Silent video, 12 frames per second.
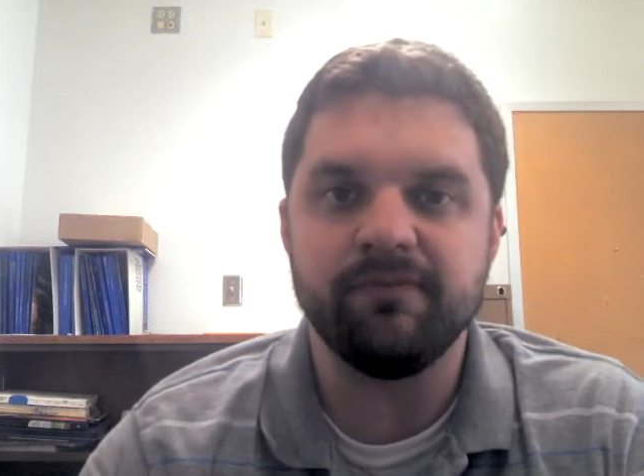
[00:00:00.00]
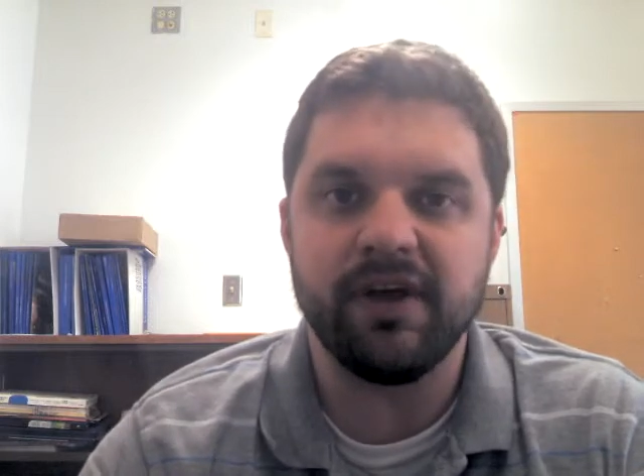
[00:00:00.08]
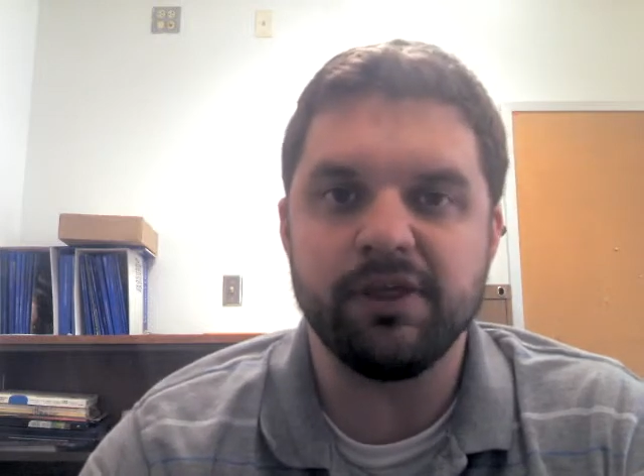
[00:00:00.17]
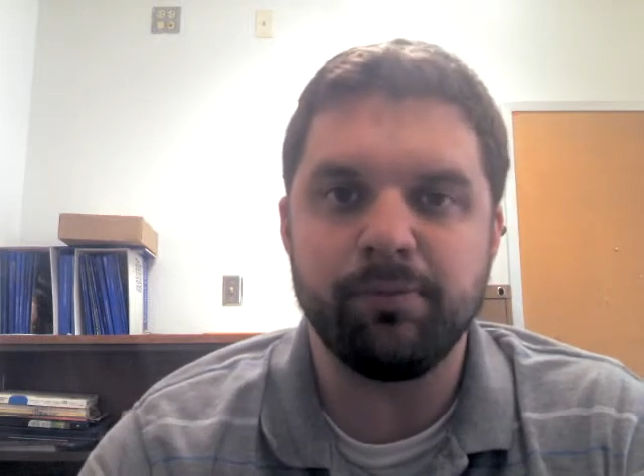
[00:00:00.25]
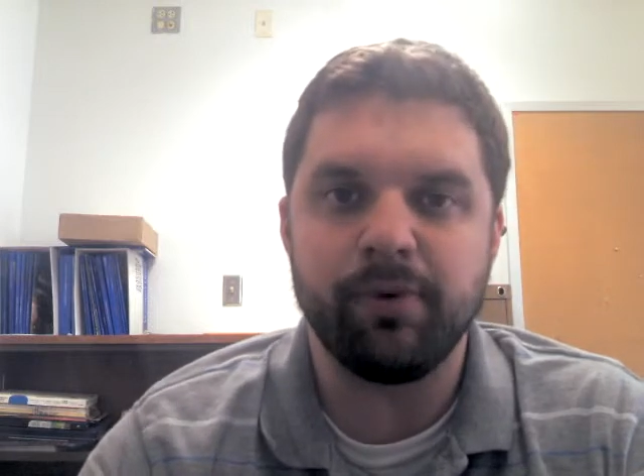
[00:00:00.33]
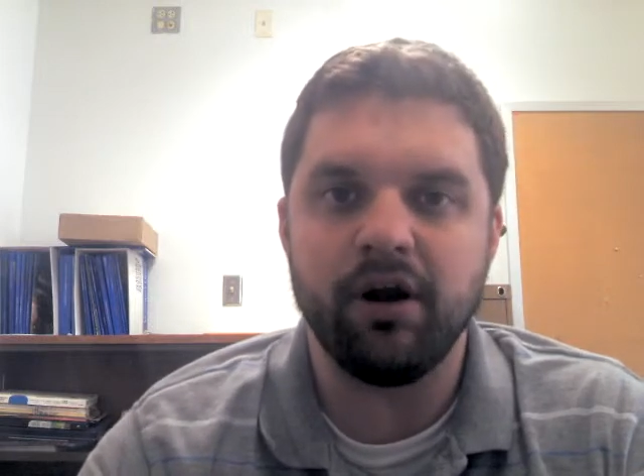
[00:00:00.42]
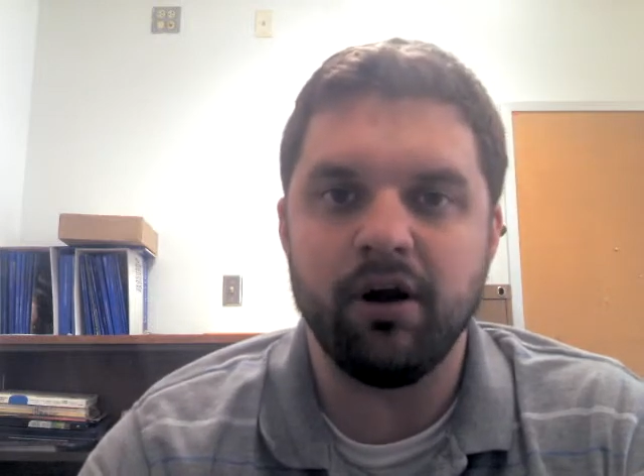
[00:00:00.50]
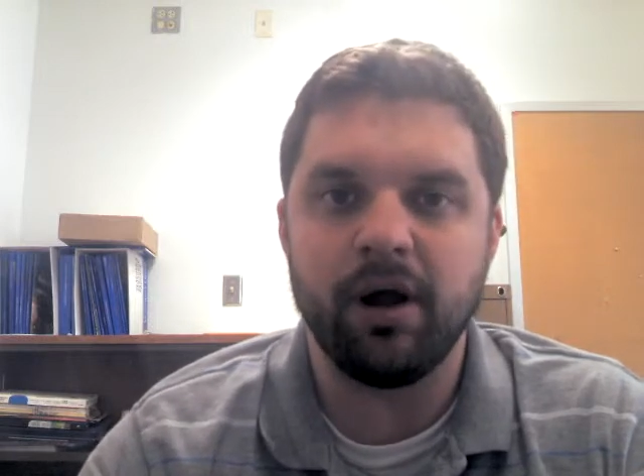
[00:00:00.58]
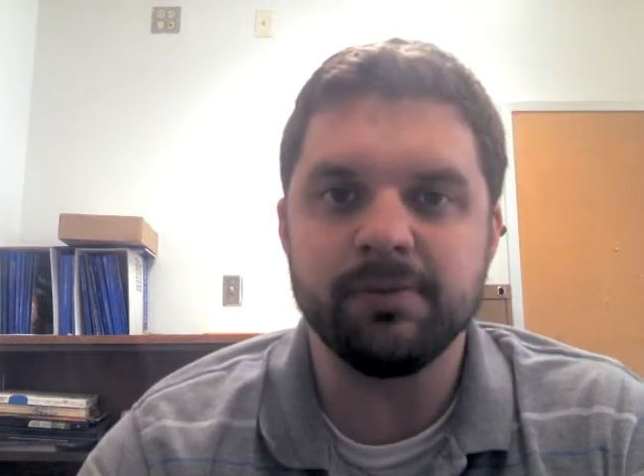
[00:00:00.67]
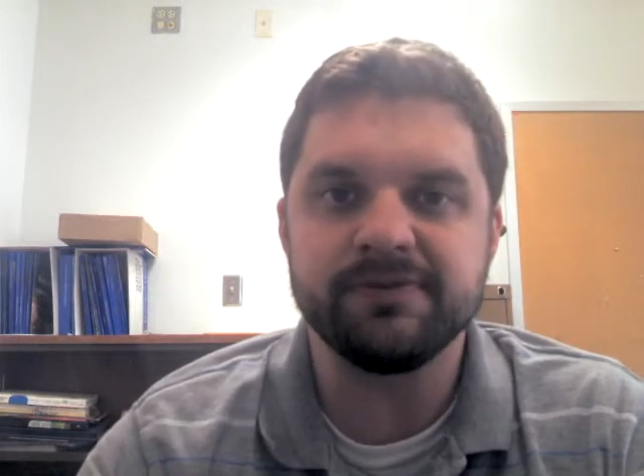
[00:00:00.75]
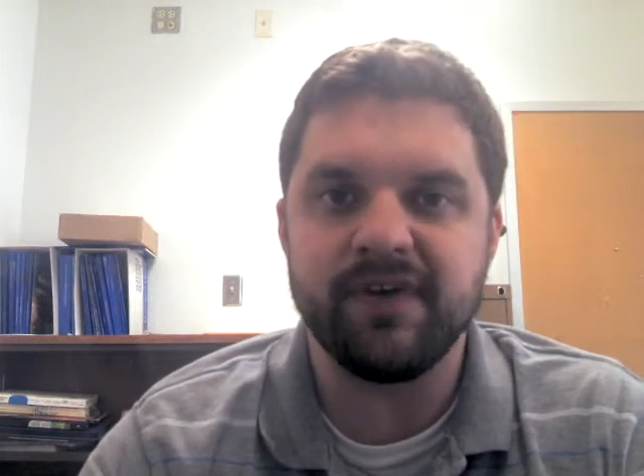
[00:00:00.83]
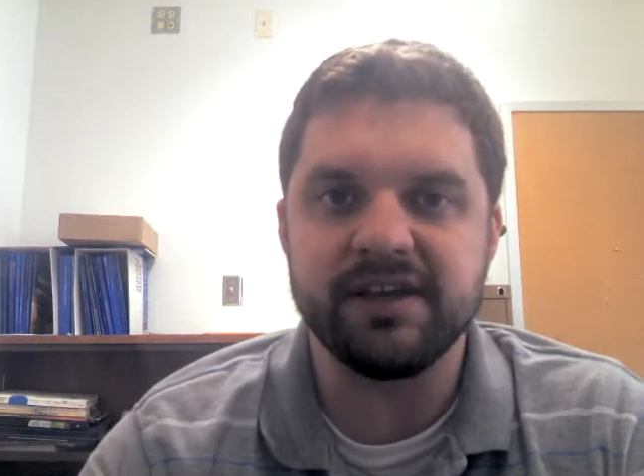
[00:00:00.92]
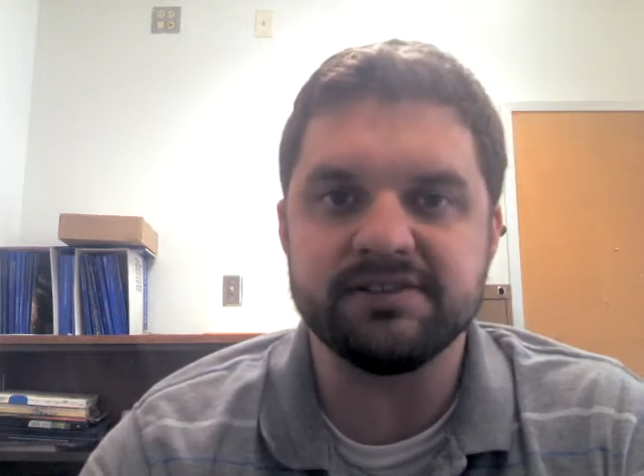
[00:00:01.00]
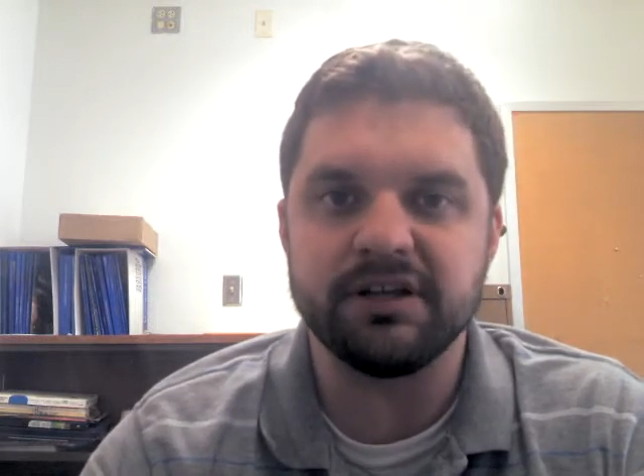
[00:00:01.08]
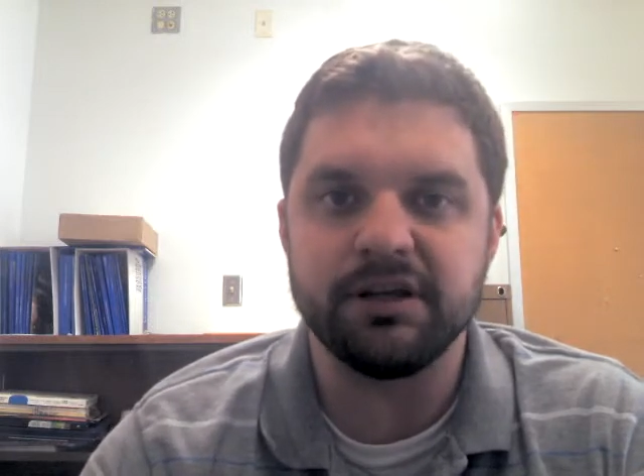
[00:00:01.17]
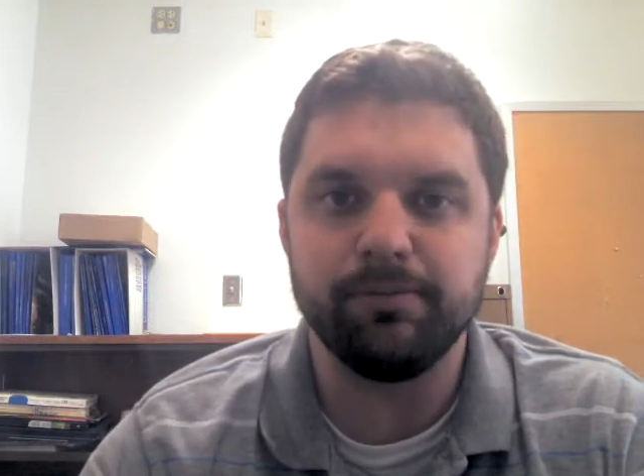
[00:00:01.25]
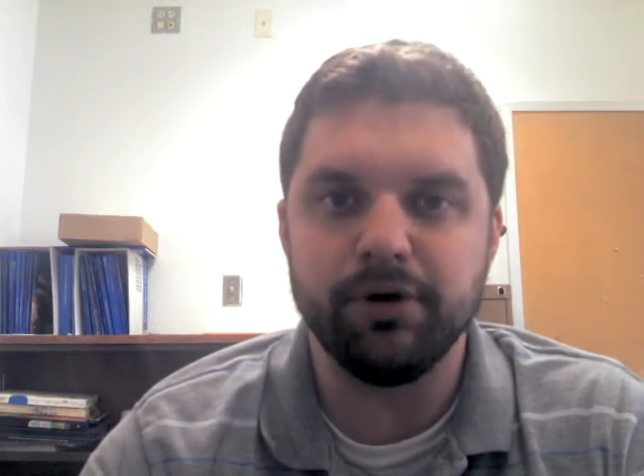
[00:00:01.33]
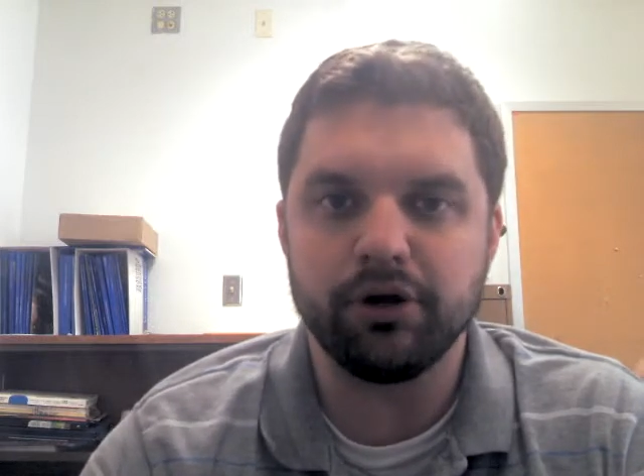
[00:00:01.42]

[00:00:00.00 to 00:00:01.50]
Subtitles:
faith, prayer, alms, fasting, and